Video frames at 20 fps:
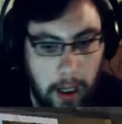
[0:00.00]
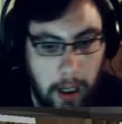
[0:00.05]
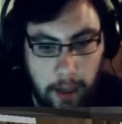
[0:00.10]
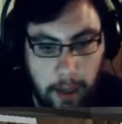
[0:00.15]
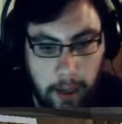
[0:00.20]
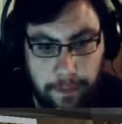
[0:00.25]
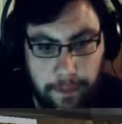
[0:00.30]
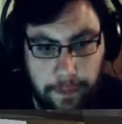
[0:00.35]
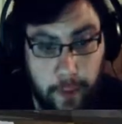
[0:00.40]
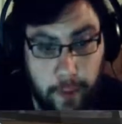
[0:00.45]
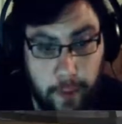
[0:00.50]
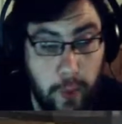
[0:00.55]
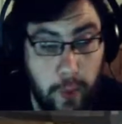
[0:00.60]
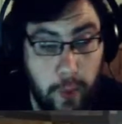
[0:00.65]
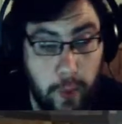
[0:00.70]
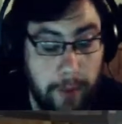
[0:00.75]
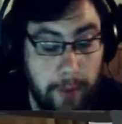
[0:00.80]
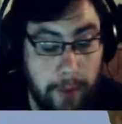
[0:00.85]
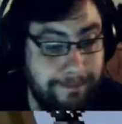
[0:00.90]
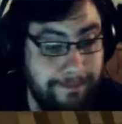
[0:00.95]
Food
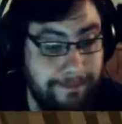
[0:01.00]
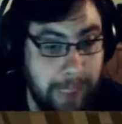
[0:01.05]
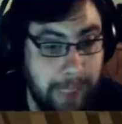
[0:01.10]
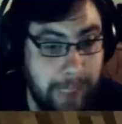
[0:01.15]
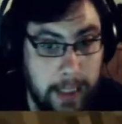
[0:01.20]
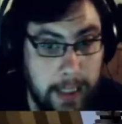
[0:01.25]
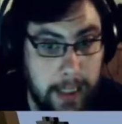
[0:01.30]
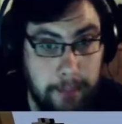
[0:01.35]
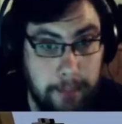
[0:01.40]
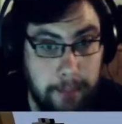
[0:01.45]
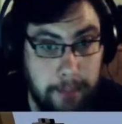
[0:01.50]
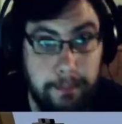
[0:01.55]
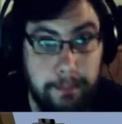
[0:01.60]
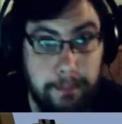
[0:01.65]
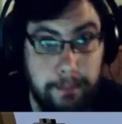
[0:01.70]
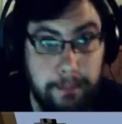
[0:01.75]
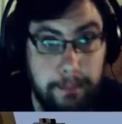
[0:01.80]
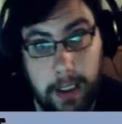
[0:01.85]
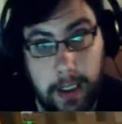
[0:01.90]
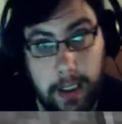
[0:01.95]
is a
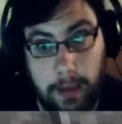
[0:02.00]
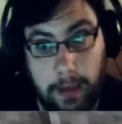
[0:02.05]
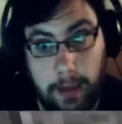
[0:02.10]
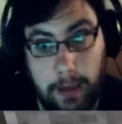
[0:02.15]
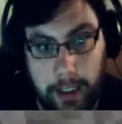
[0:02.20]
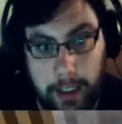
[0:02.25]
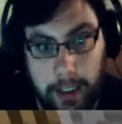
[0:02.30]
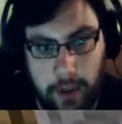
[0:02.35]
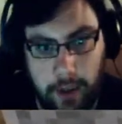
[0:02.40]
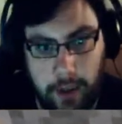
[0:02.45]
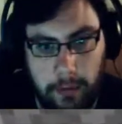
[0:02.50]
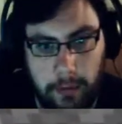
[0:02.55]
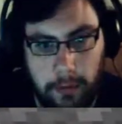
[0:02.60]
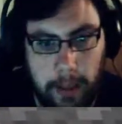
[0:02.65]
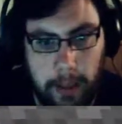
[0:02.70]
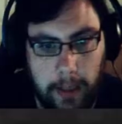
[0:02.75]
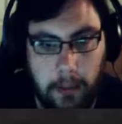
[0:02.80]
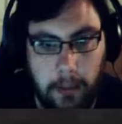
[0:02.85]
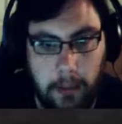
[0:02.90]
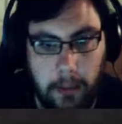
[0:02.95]
bit of an issue for me
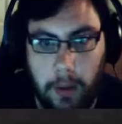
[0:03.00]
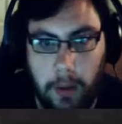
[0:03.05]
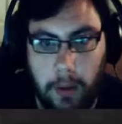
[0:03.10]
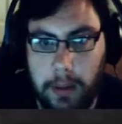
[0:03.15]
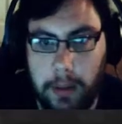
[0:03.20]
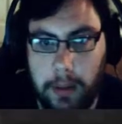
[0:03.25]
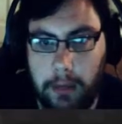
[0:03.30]
moment.